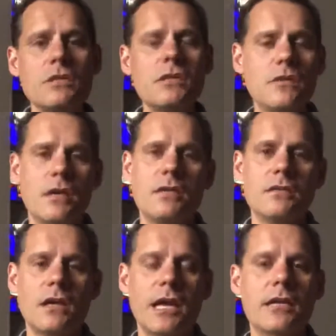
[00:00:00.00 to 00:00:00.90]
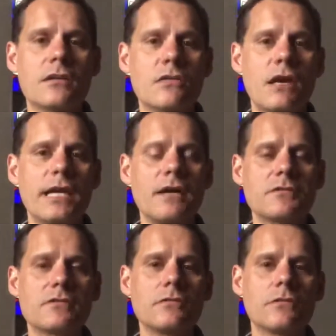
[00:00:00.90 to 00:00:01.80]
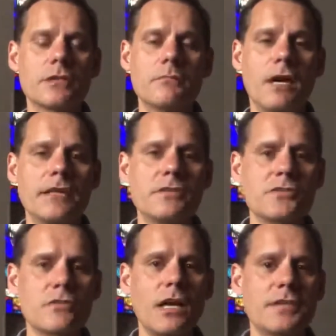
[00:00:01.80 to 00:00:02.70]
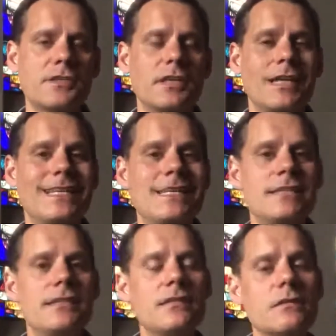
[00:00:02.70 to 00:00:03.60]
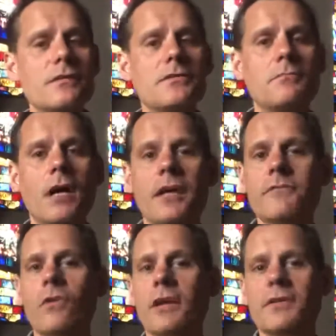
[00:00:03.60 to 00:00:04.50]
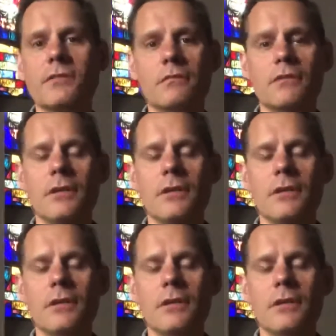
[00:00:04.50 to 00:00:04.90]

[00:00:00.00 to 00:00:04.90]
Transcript: and night, I can cry out to the Lord in my distress, and he hears my voice.